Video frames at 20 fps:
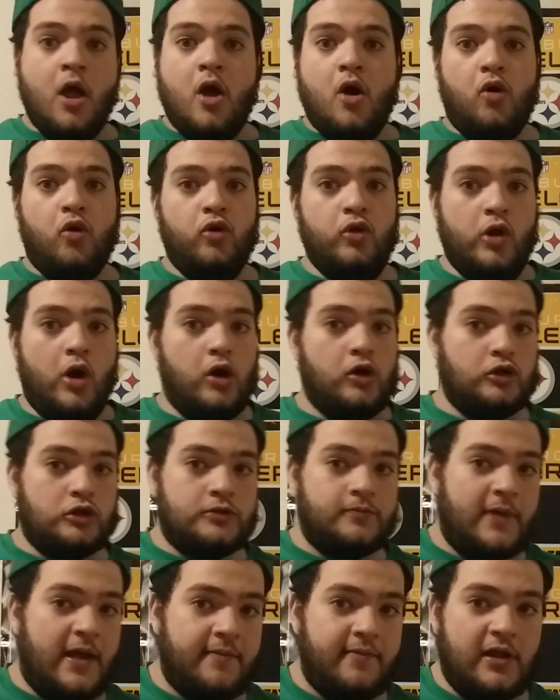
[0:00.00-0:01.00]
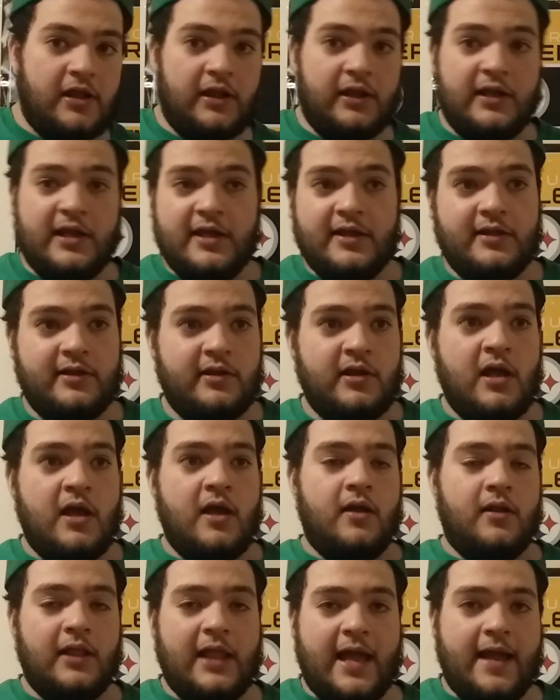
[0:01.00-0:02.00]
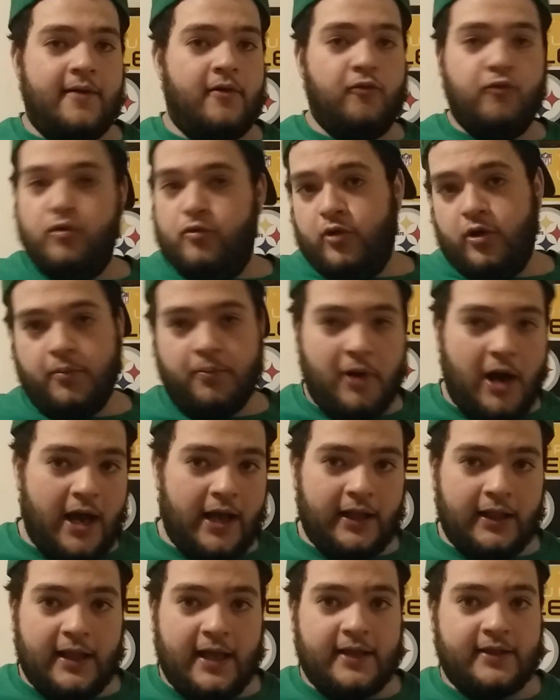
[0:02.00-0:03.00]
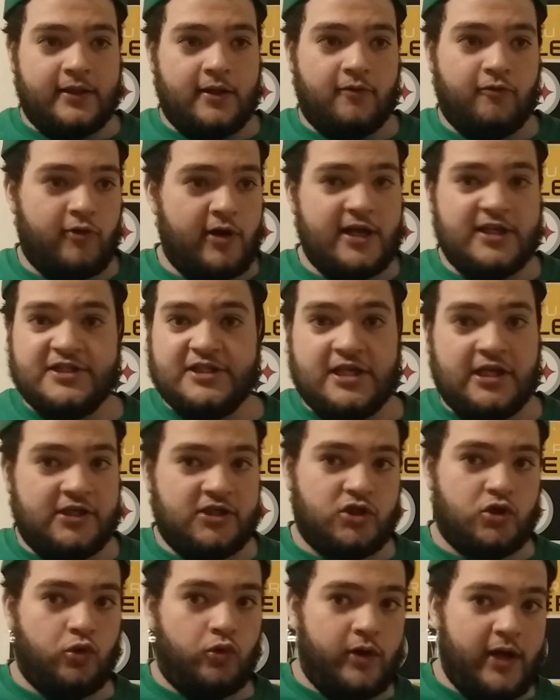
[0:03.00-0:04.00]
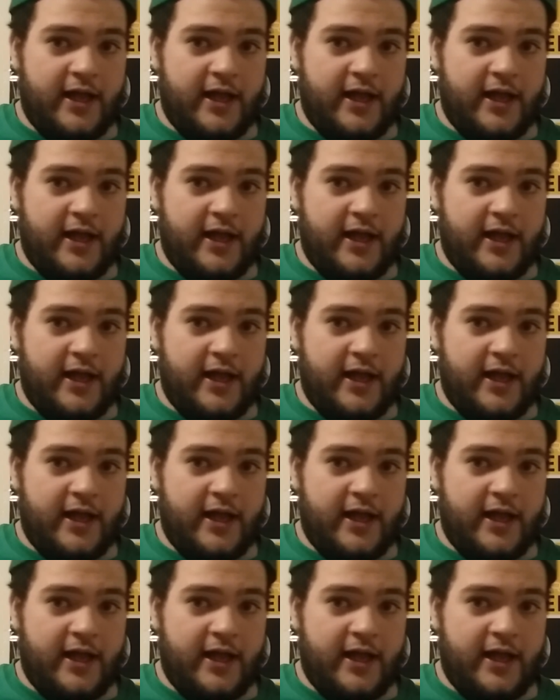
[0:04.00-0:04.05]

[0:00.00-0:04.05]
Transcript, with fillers: Who knows? Maybe lead let would have probably led the Redskins to